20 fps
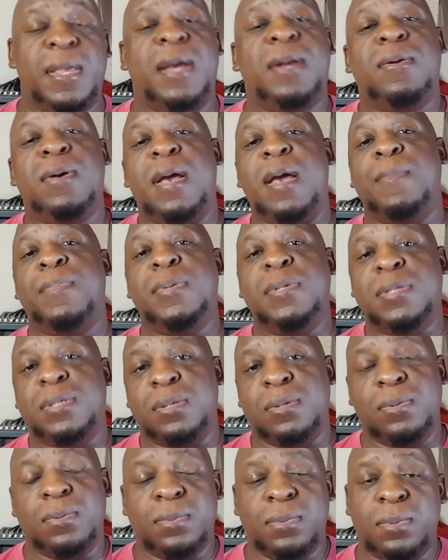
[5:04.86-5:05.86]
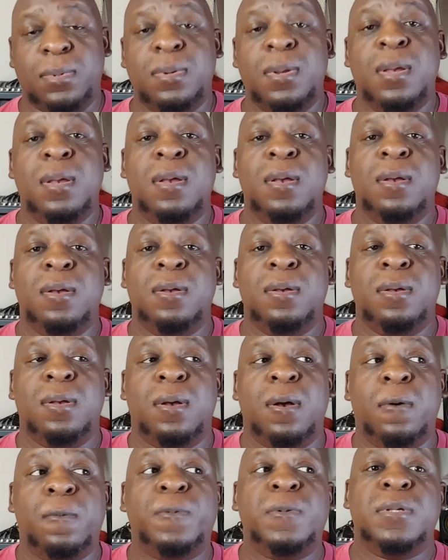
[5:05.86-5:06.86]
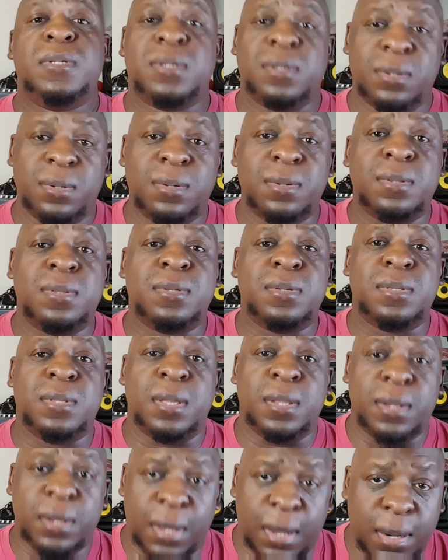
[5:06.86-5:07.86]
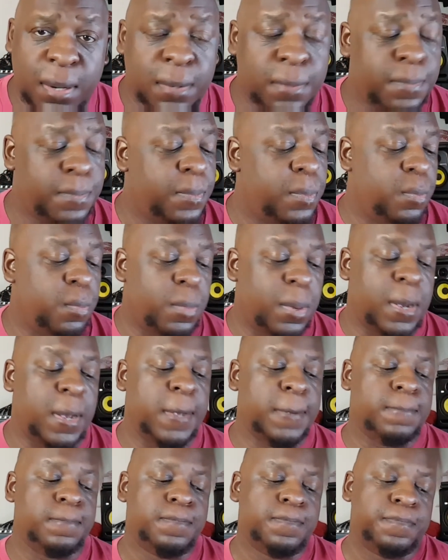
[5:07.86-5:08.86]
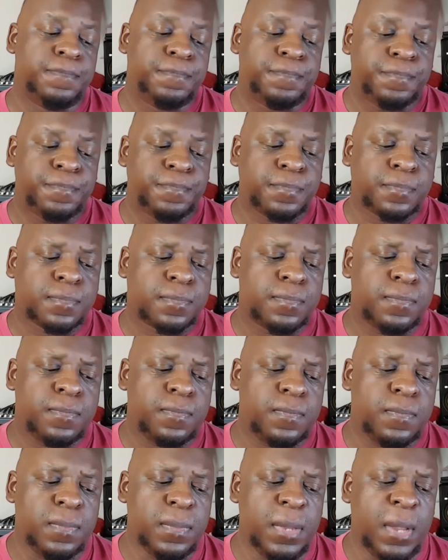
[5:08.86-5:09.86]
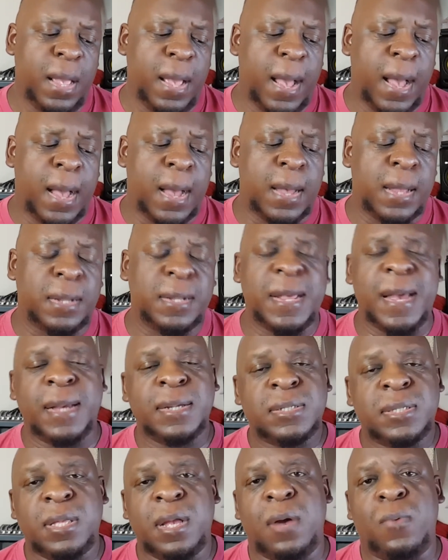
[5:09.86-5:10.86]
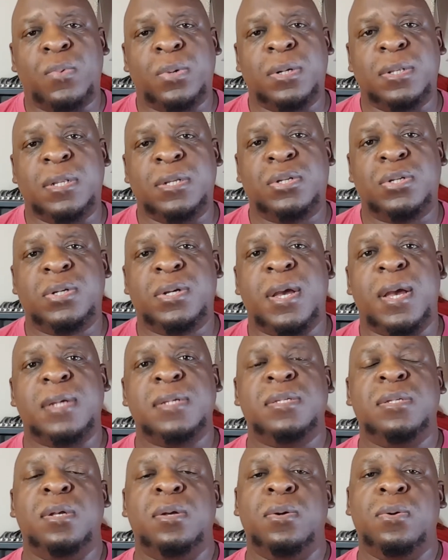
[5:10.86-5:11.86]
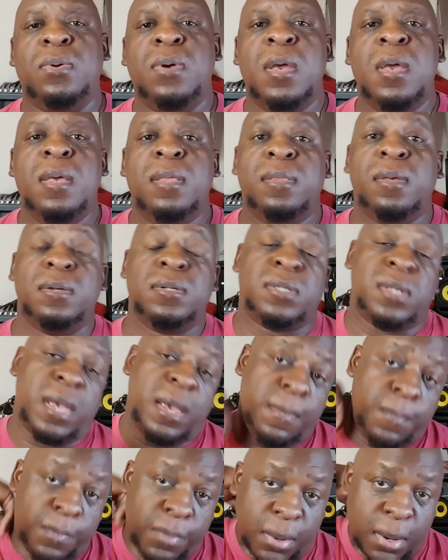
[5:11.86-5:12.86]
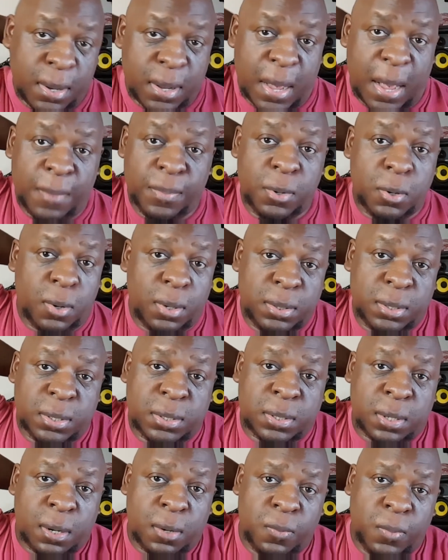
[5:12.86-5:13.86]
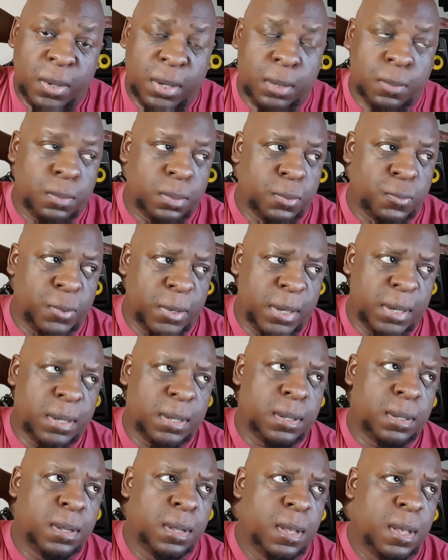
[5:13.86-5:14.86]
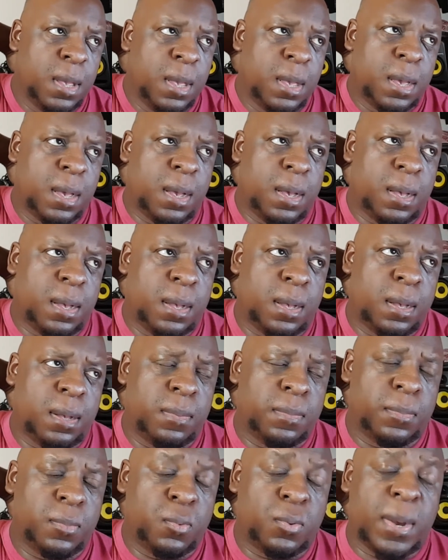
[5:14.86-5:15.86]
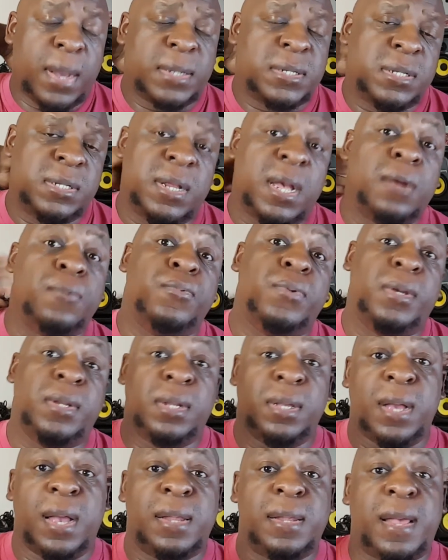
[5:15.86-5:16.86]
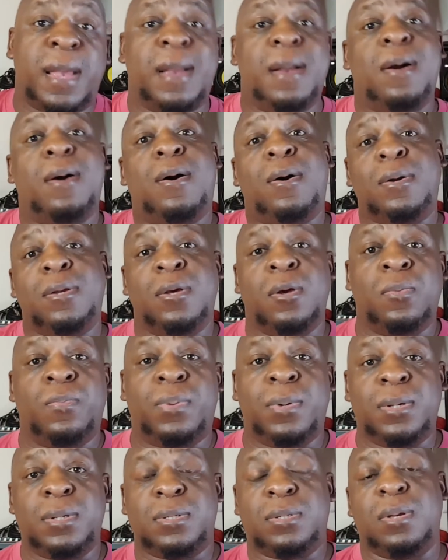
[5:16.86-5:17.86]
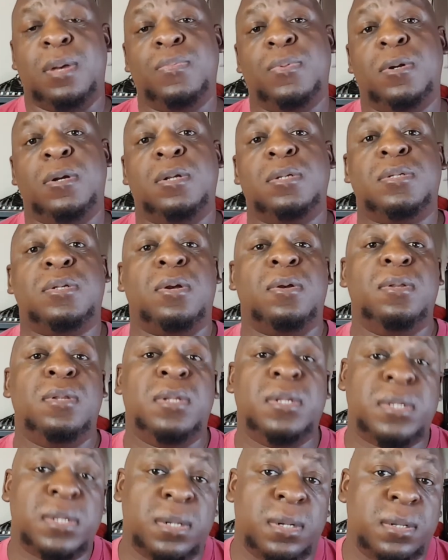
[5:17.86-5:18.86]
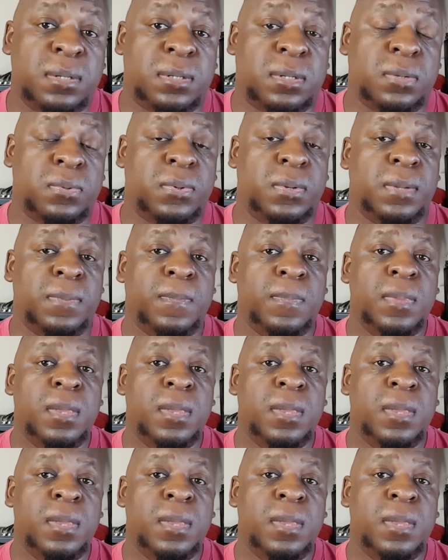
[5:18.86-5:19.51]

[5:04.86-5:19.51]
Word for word: That'll happen soon. Hopefully sooner than later. But uh, lastly, I want to let you guys know there's a book I'm going to start reading. reading. Um, well, actually not reading. I like audiobooks. So I'm going to start listening to it.